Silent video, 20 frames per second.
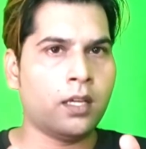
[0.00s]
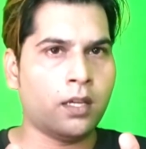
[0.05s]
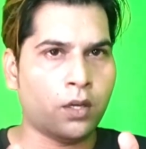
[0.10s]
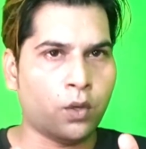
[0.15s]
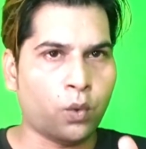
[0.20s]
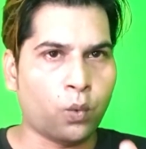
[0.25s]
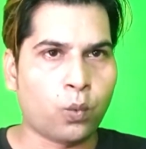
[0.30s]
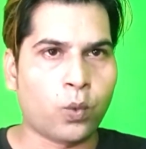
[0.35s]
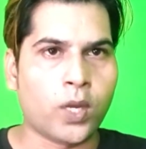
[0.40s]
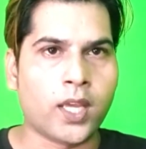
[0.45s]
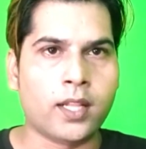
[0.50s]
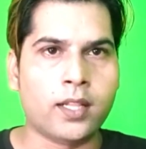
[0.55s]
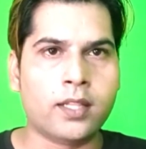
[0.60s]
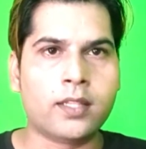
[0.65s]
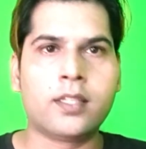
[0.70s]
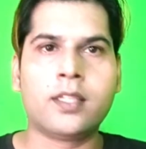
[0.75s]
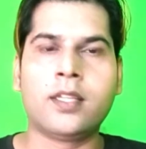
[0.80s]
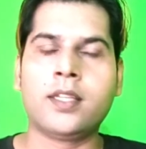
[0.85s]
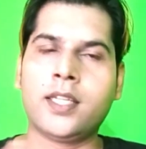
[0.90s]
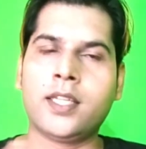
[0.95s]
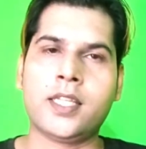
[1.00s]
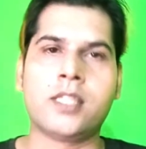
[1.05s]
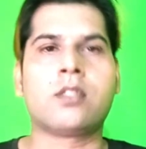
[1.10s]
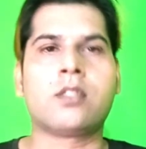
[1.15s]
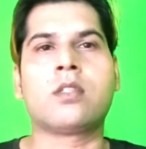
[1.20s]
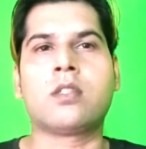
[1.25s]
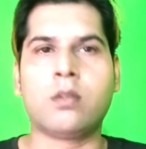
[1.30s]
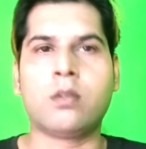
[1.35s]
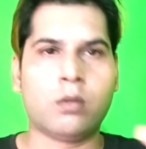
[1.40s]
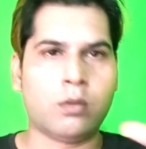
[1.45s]
wealth
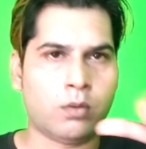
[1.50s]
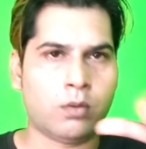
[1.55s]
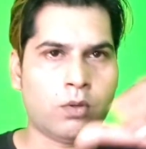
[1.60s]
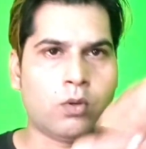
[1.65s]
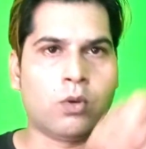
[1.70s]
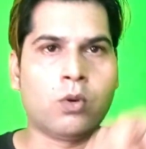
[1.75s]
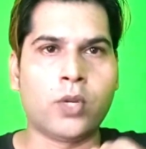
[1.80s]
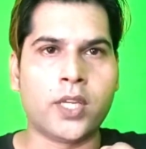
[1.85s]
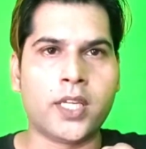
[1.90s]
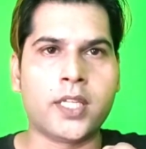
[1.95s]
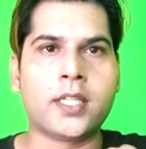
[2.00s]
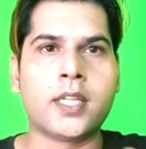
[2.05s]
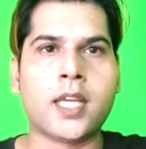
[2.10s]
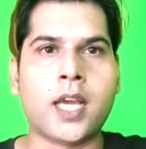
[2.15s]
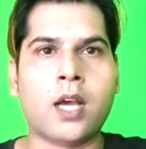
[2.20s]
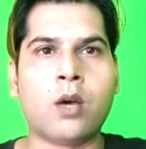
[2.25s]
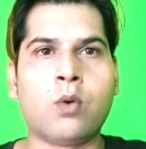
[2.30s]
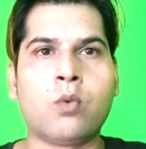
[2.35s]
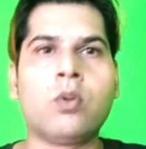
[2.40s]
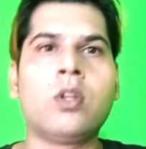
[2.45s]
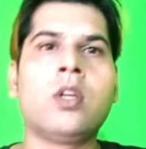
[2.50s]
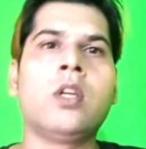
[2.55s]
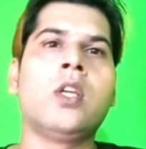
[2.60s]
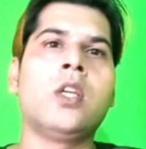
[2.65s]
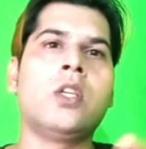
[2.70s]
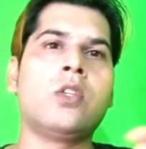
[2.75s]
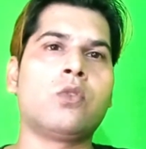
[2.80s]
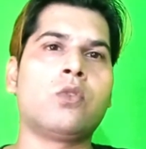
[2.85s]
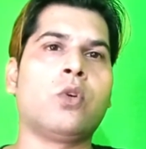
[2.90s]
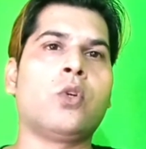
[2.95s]
is going down.
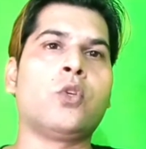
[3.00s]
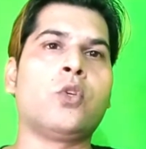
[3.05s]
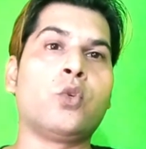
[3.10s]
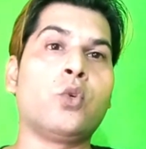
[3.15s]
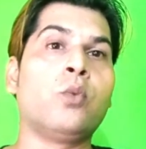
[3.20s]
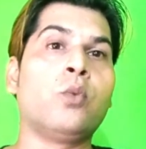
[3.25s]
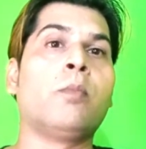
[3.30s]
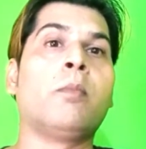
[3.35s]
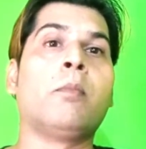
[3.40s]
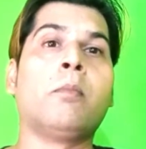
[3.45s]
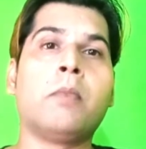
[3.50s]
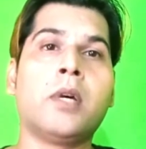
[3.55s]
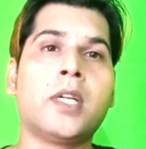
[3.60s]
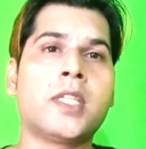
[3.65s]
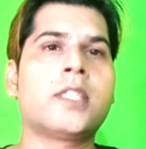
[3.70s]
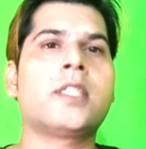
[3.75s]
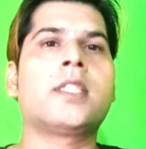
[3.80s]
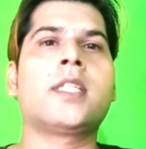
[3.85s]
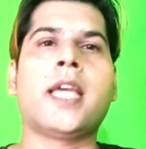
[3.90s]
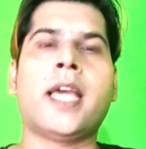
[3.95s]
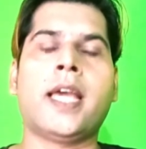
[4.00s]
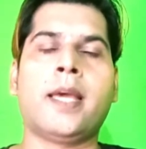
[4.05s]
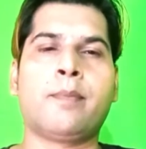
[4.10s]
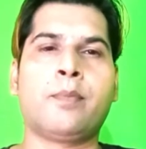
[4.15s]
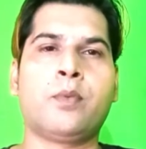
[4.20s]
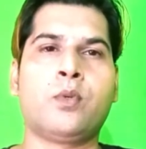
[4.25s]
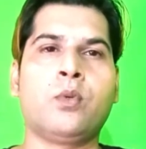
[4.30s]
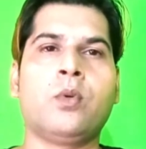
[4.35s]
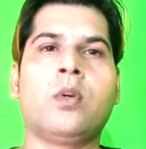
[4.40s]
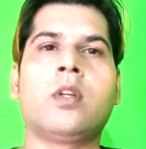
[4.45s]
So you must
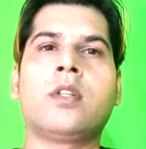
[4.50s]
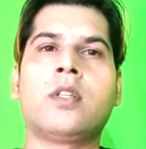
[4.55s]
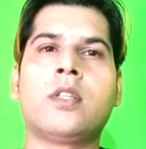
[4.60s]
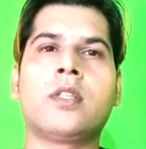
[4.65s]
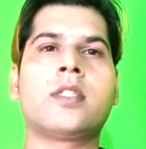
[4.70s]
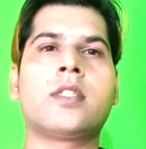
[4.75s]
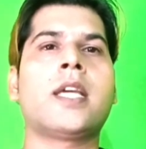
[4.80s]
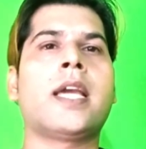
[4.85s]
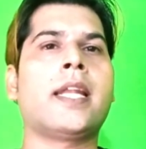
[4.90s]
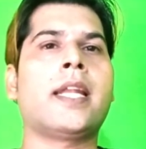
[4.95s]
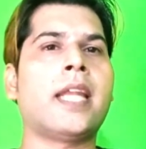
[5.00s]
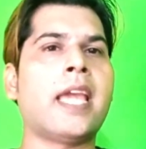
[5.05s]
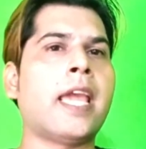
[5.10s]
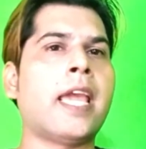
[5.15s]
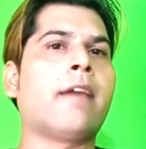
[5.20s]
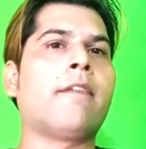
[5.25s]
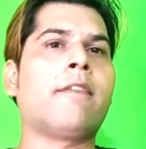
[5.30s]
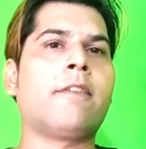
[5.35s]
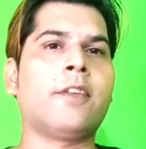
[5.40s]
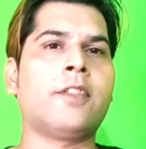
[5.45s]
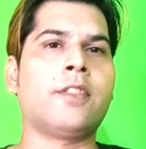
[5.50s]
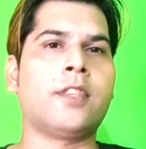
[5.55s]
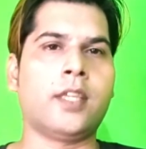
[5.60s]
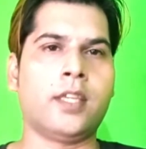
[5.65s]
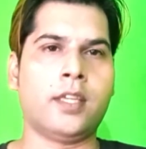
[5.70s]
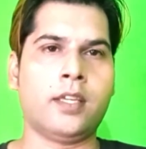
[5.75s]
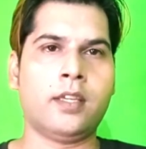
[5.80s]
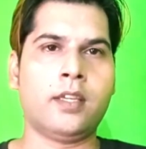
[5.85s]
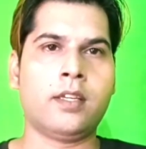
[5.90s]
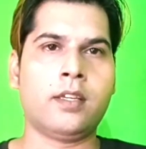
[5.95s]
have to understand
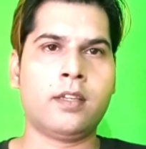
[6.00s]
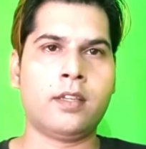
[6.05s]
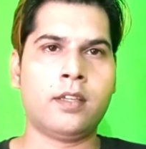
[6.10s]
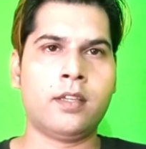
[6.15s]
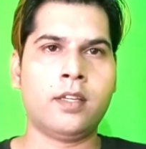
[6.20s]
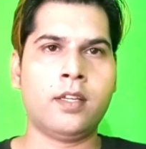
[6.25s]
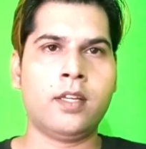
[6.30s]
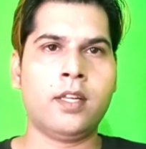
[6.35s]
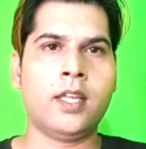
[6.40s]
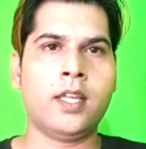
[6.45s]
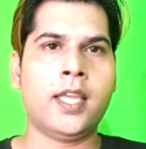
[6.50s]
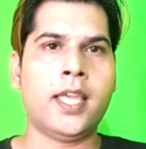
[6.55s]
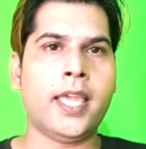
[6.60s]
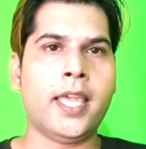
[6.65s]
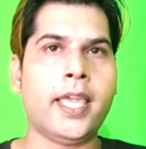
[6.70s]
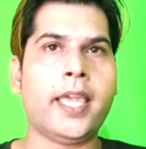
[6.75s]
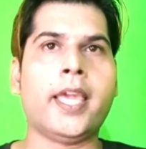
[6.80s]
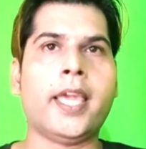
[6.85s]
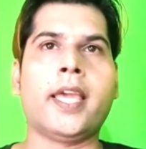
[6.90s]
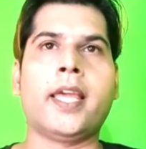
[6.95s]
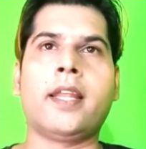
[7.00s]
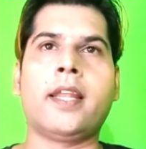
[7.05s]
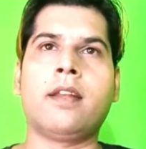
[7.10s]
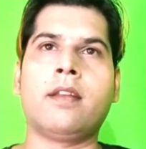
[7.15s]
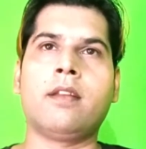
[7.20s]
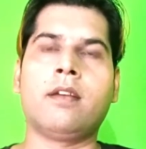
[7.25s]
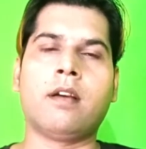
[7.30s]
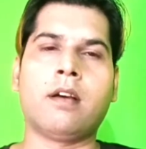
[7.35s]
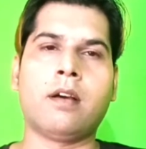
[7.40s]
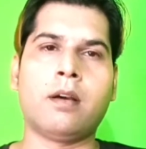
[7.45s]
everything, and
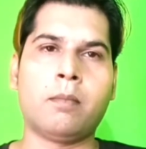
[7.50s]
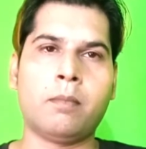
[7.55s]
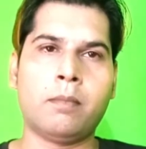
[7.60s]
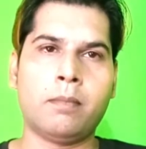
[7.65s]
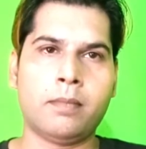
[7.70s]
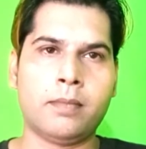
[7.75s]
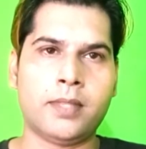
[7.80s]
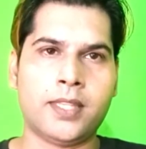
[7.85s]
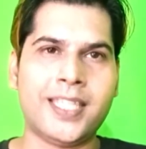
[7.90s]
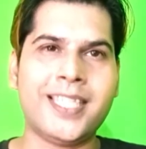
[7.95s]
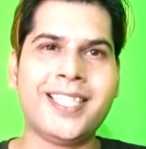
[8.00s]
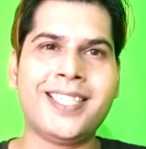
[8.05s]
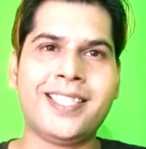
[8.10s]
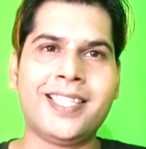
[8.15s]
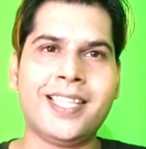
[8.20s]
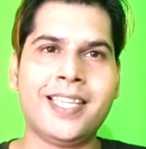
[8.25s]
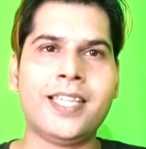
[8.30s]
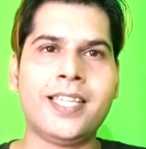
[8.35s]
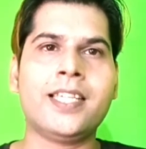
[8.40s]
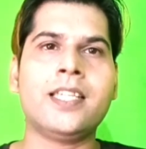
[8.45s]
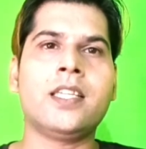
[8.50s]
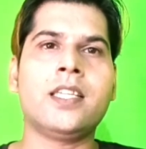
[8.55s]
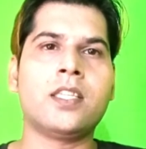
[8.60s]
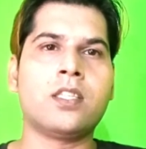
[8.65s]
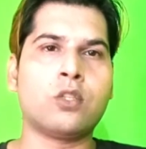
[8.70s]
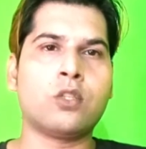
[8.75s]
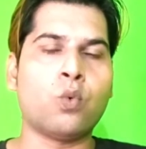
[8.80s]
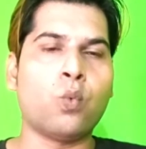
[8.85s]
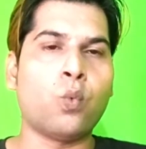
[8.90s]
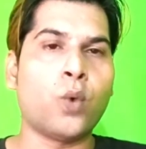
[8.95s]
this thing
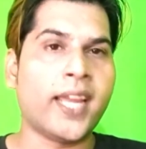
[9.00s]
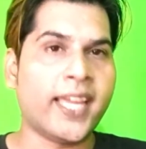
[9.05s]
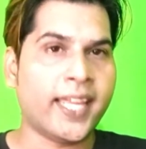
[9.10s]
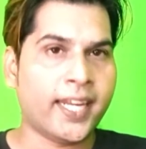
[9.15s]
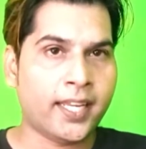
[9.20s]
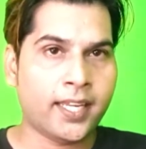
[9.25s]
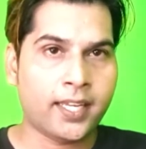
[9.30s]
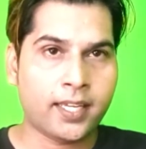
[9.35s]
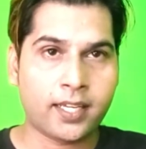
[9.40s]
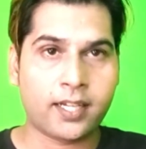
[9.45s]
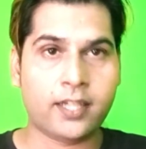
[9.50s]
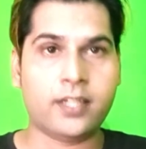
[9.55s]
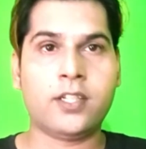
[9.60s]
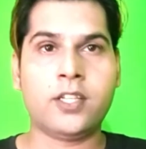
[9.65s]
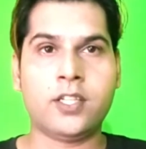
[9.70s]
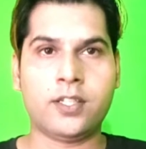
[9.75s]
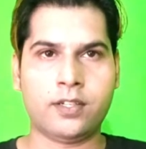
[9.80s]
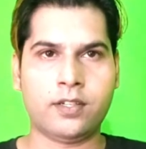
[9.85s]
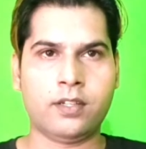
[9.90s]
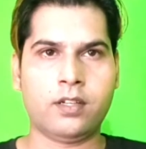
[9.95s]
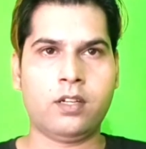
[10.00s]
is very critical.